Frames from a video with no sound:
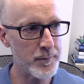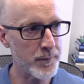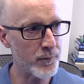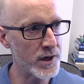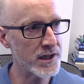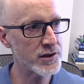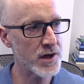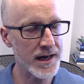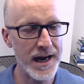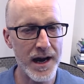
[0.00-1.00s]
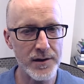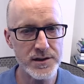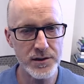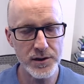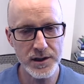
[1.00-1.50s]
when you're trying to
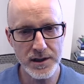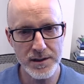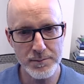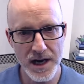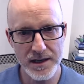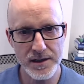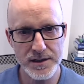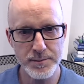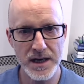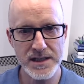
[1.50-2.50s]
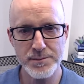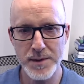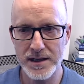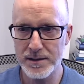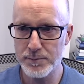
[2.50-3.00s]
outdo your competitors by
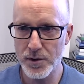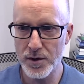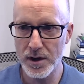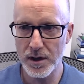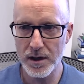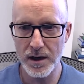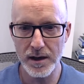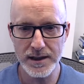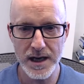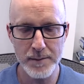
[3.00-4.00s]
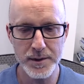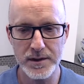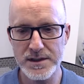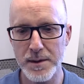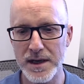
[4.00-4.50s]
spending more on capital
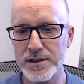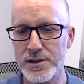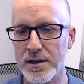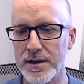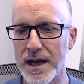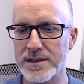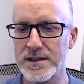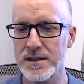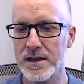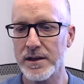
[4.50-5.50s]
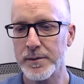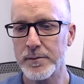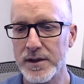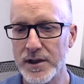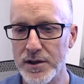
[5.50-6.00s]
expenditure, that's
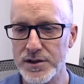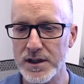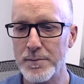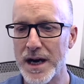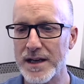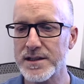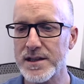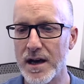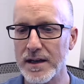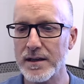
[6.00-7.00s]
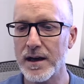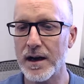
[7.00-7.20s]
usually a bad sign.